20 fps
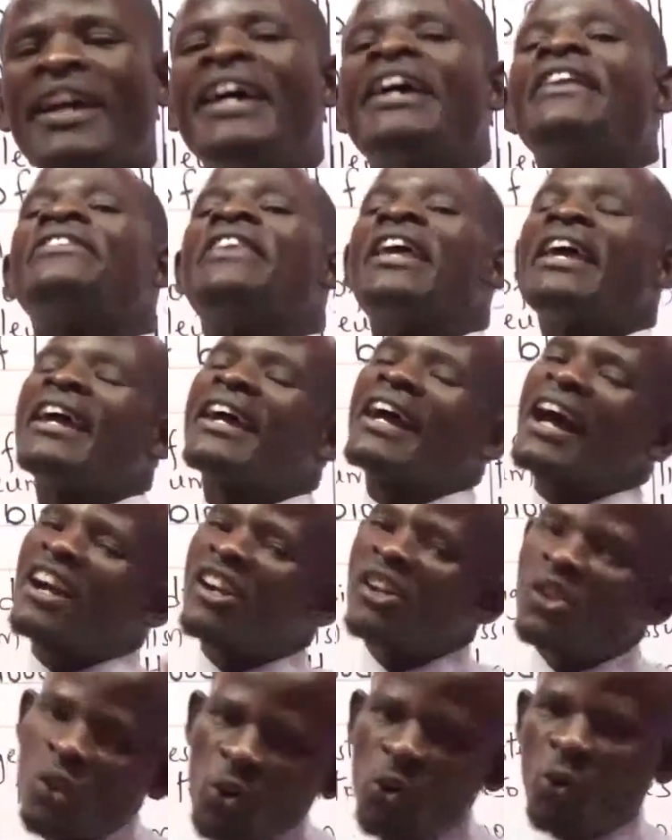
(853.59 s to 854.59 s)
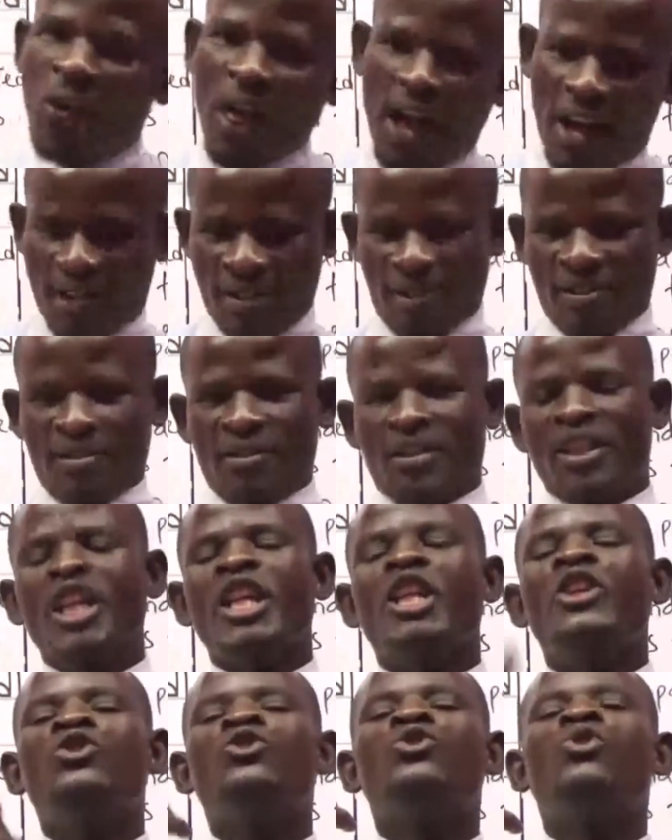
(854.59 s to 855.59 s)
they can do that
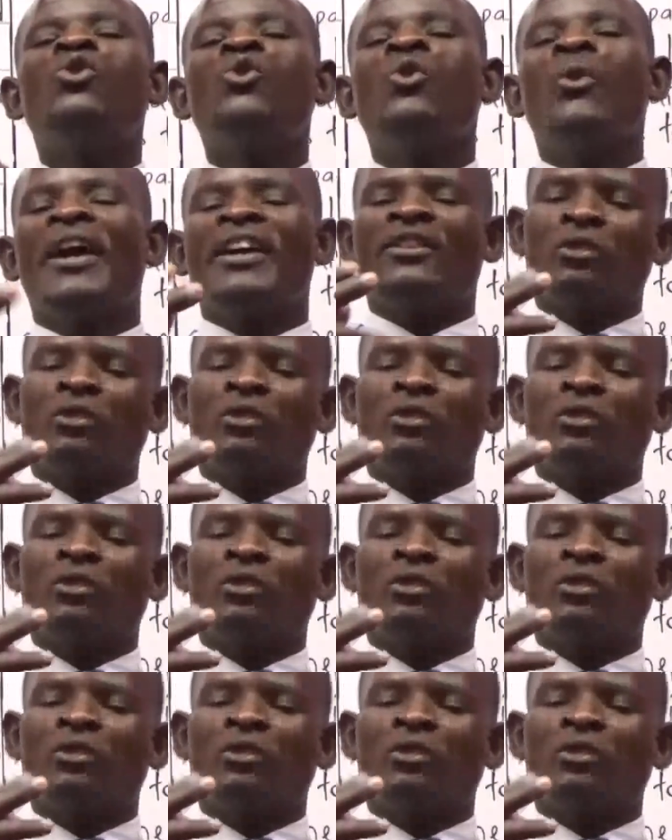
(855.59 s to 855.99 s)
in two ways.